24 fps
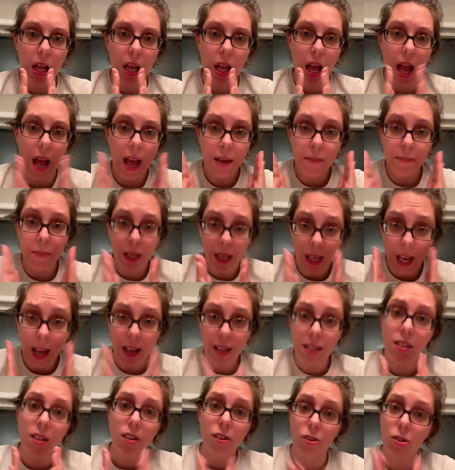and
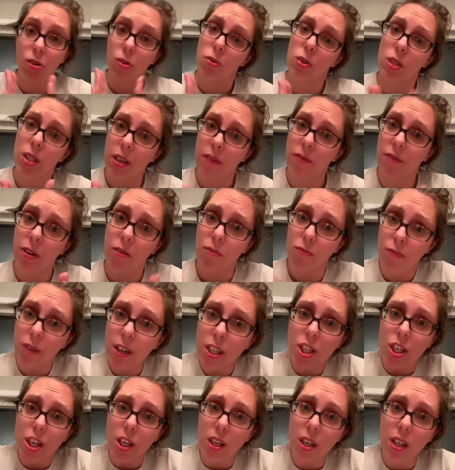because they're so stiff and
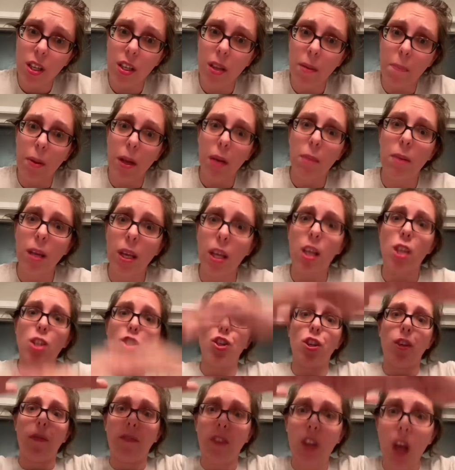rigid, the pigment can
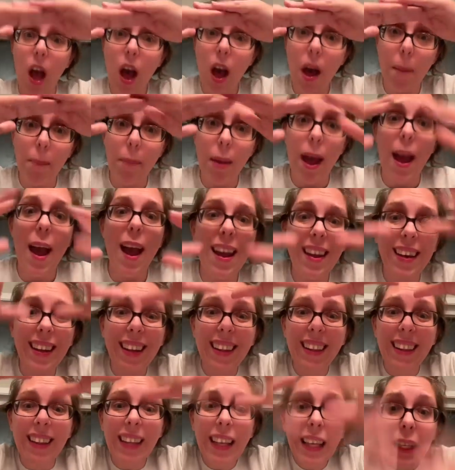shift up and
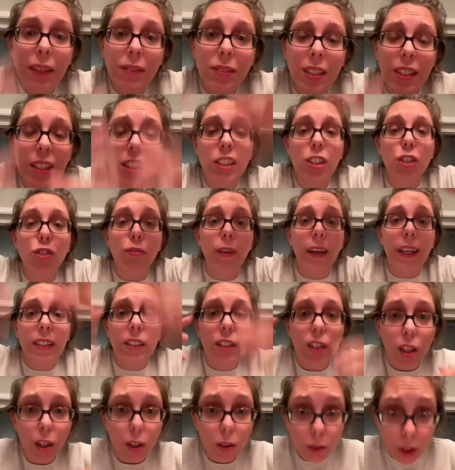it leaves this
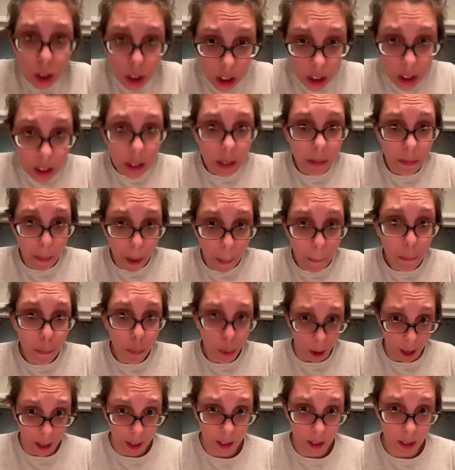translucent
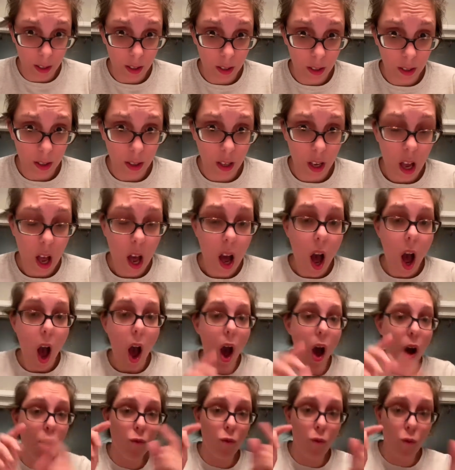membrane
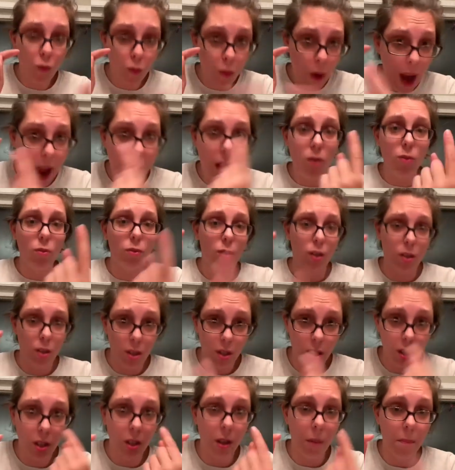around
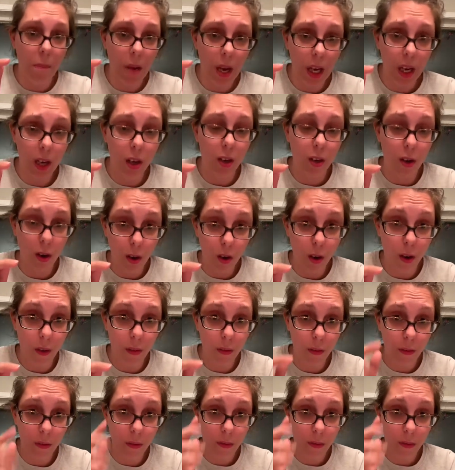the main nerve.